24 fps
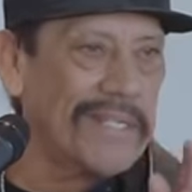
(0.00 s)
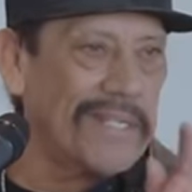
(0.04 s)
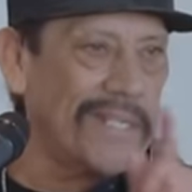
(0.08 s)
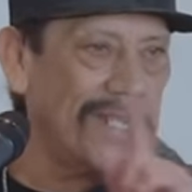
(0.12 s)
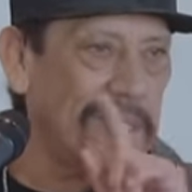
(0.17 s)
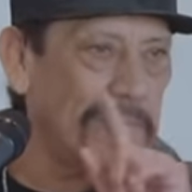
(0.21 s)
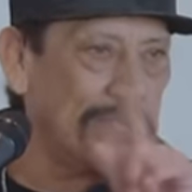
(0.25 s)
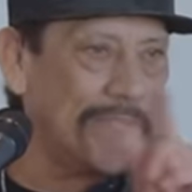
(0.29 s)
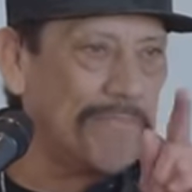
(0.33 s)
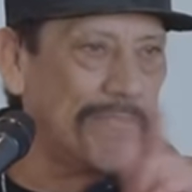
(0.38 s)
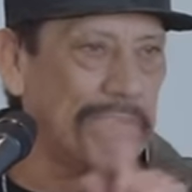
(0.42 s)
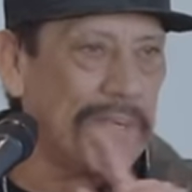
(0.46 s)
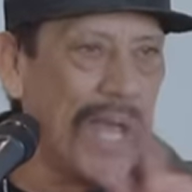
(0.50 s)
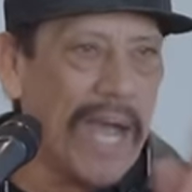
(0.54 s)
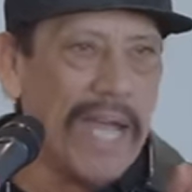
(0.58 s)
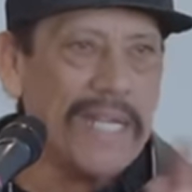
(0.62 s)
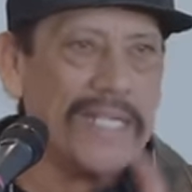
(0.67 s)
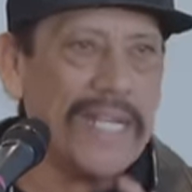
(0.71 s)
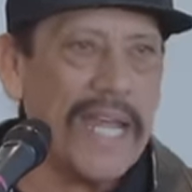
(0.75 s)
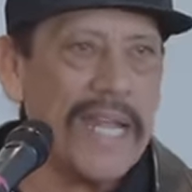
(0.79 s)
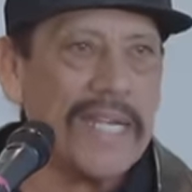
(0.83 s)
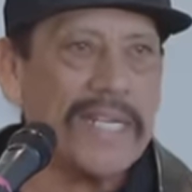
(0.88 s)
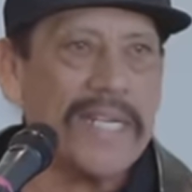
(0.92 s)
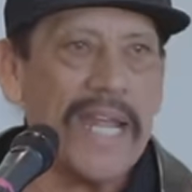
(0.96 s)
These
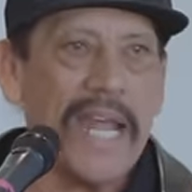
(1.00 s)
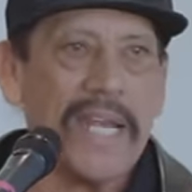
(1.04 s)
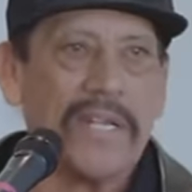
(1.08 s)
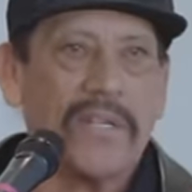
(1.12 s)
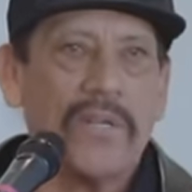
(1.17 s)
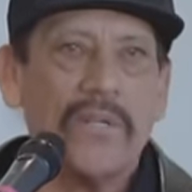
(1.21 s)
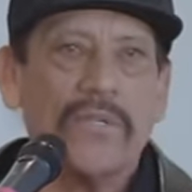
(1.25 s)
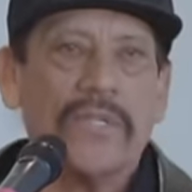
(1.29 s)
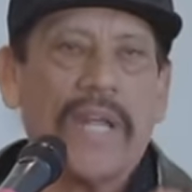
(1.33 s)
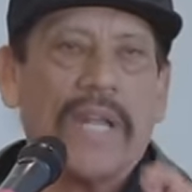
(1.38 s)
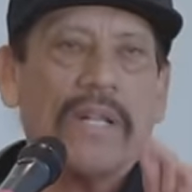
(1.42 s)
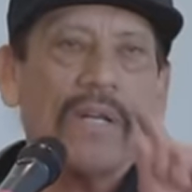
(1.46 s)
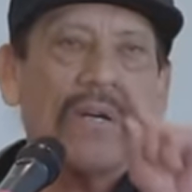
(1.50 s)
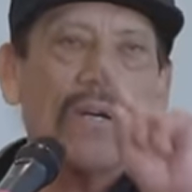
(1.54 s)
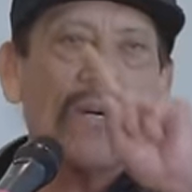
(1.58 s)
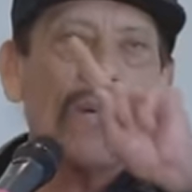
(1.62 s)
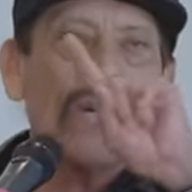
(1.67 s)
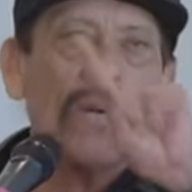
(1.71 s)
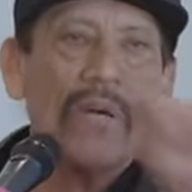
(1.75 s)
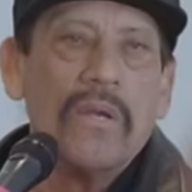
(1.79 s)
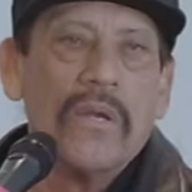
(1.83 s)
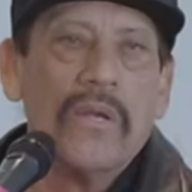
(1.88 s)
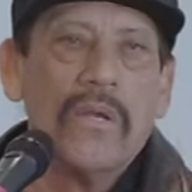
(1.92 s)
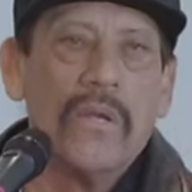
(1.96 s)
guys had tattoos. I go,
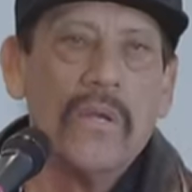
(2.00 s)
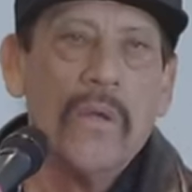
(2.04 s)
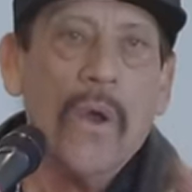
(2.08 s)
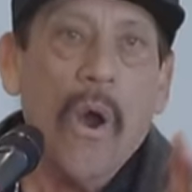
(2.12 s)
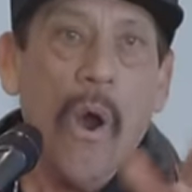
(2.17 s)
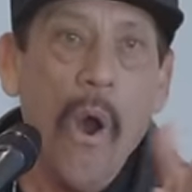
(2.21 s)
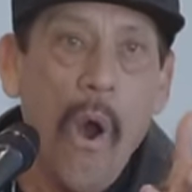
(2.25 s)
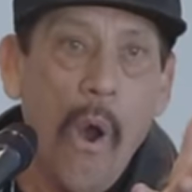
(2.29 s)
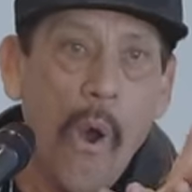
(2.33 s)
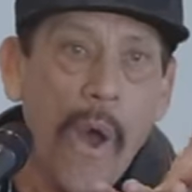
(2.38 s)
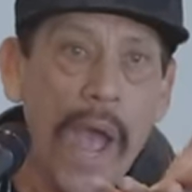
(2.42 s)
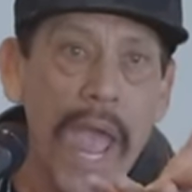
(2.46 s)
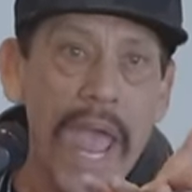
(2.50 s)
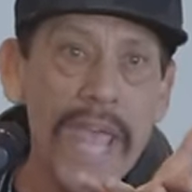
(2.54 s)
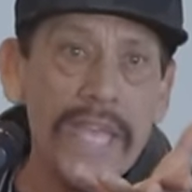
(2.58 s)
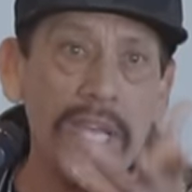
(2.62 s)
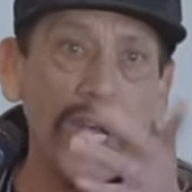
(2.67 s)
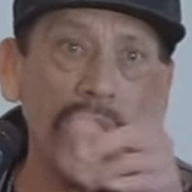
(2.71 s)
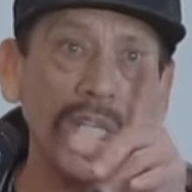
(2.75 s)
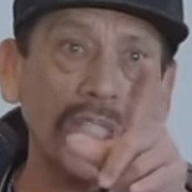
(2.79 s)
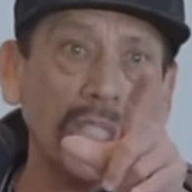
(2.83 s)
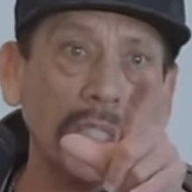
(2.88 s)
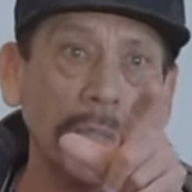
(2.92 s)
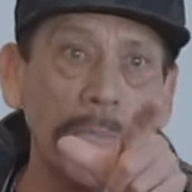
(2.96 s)
oh, hey,
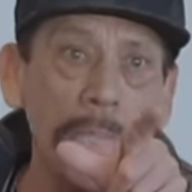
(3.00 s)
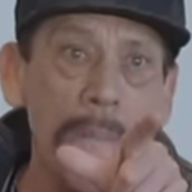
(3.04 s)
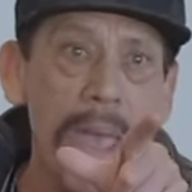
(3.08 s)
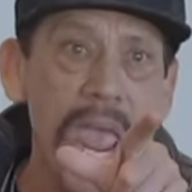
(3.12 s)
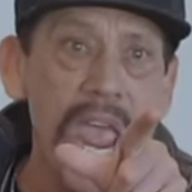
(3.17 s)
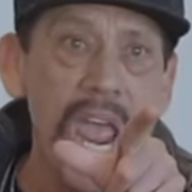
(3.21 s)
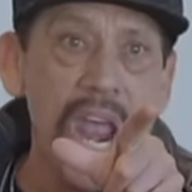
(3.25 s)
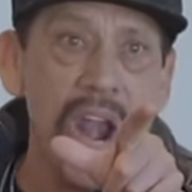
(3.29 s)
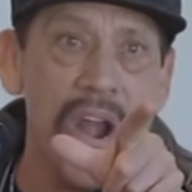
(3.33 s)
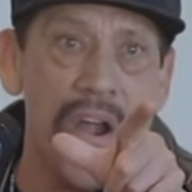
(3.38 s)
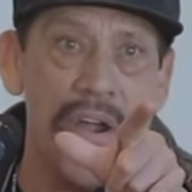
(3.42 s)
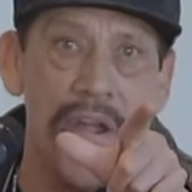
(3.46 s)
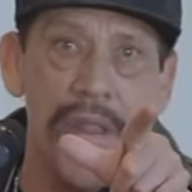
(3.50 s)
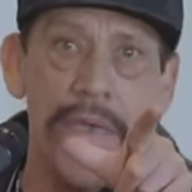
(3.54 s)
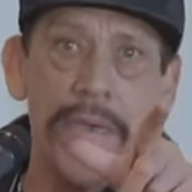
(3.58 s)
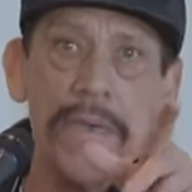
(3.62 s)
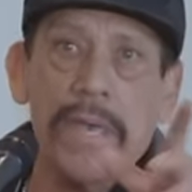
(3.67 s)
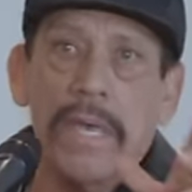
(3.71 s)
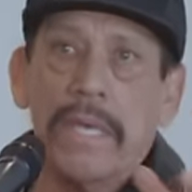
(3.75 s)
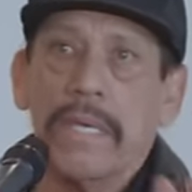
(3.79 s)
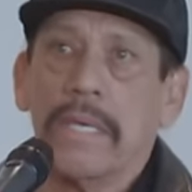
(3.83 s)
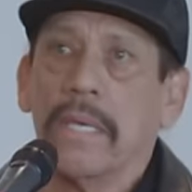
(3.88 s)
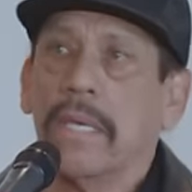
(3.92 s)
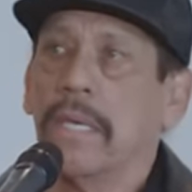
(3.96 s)
you're smeared.
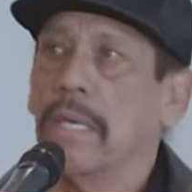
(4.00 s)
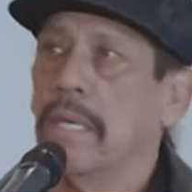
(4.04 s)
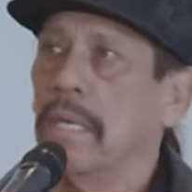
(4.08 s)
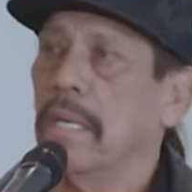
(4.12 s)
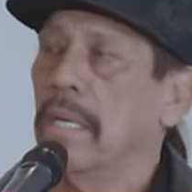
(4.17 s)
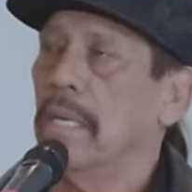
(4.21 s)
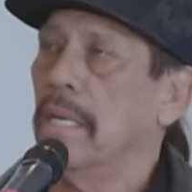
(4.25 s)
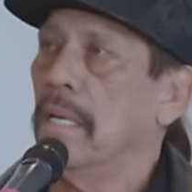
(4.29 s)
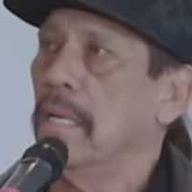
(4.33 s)
You know?